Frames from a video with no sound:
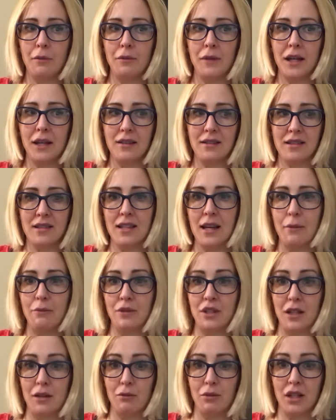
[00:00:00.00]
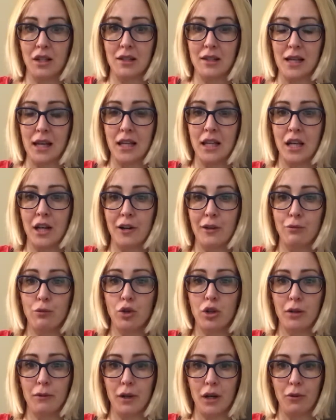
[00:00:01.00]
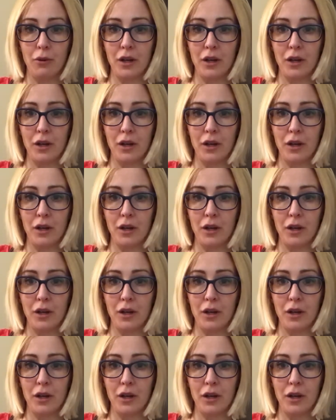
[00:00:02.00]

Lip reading: accepted, because I cared more about